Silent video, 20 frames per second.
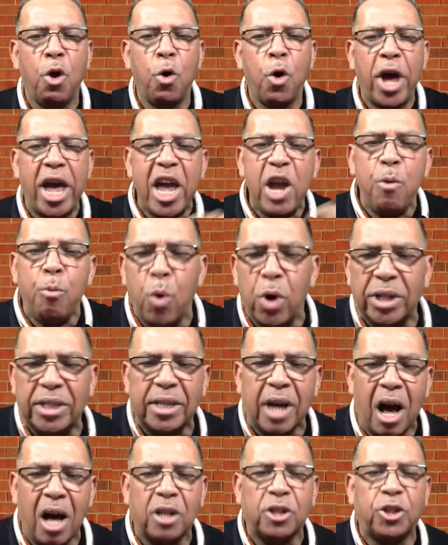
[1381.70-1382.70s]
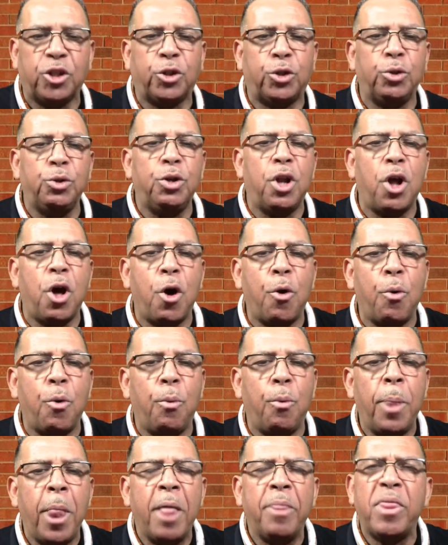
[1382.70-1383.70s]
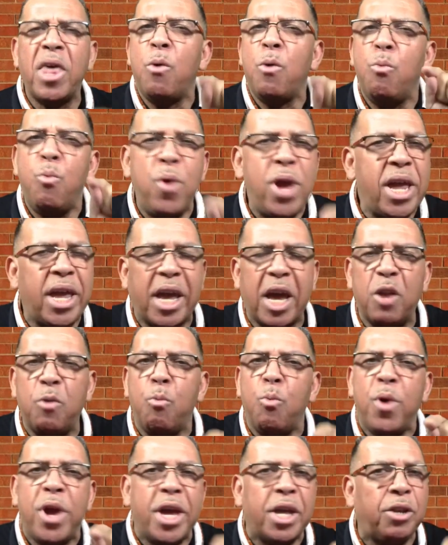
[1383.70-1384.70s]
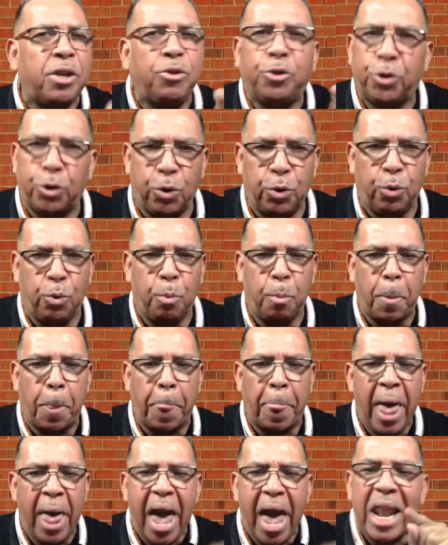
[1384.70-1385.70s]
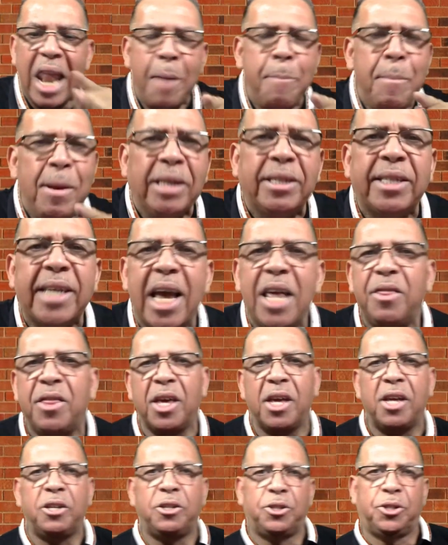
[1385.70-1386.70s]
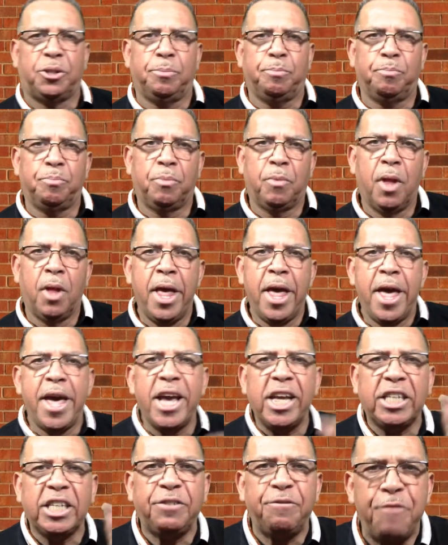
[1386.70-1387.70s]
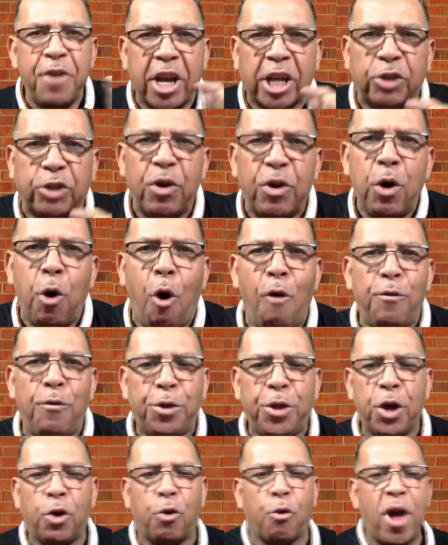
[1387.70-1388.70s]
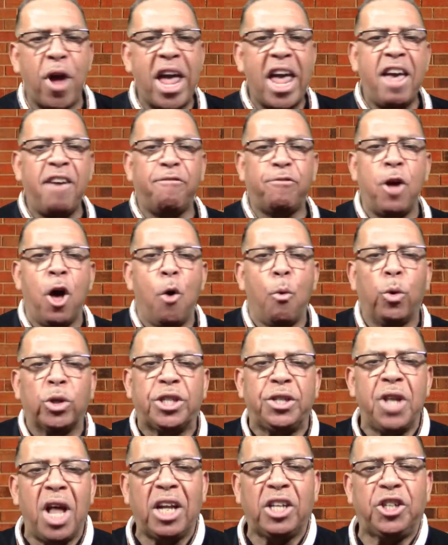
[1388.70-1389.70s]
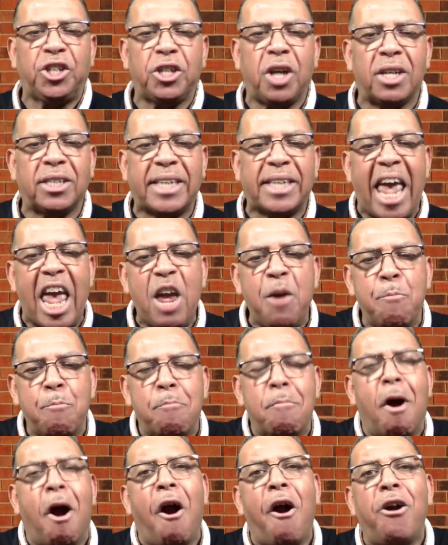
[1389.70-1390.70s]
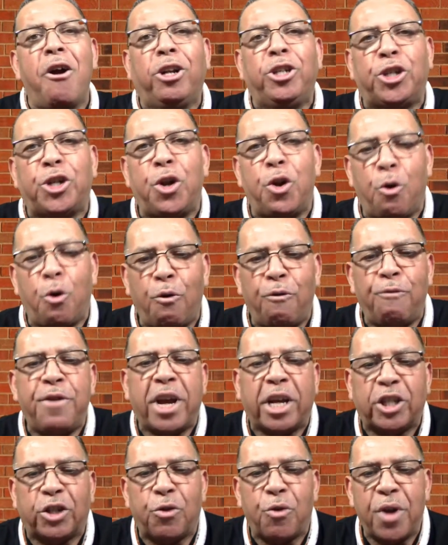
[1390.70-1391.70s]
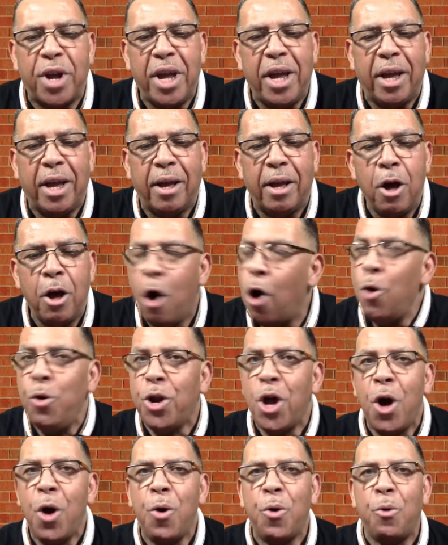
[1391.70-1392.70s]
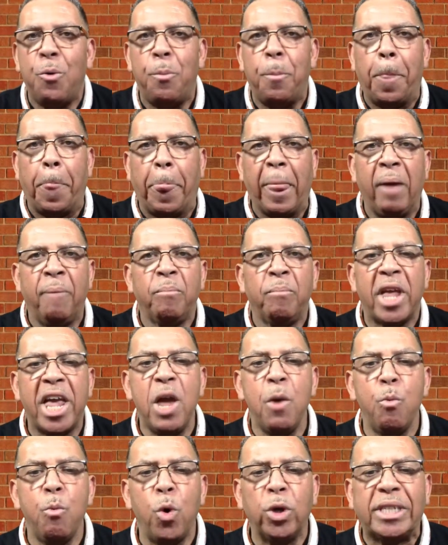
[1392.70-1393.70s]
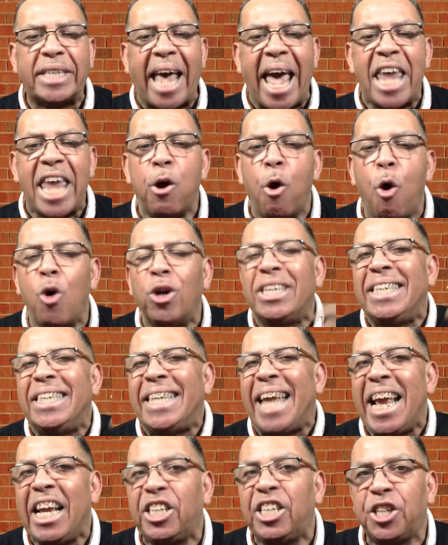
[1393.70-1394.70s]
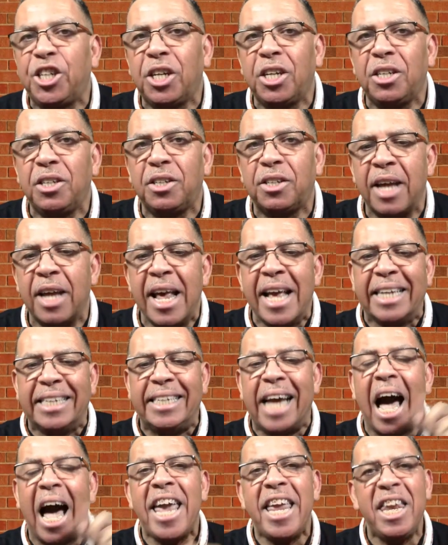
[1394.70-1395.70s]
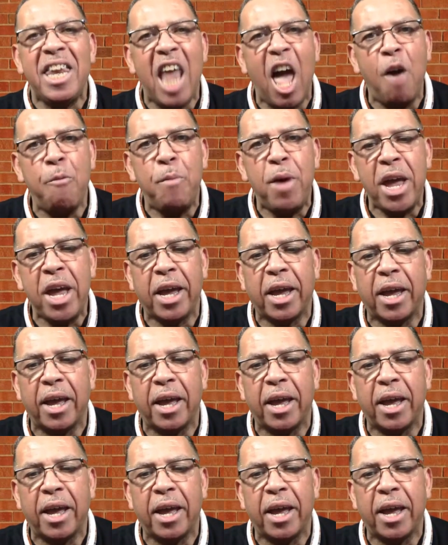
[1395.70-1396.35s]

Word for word: He wants us to know that we can win too. And let me say this his victory over the grave was not just a marginal victory. Oh, no. It was an audacious, dynamic,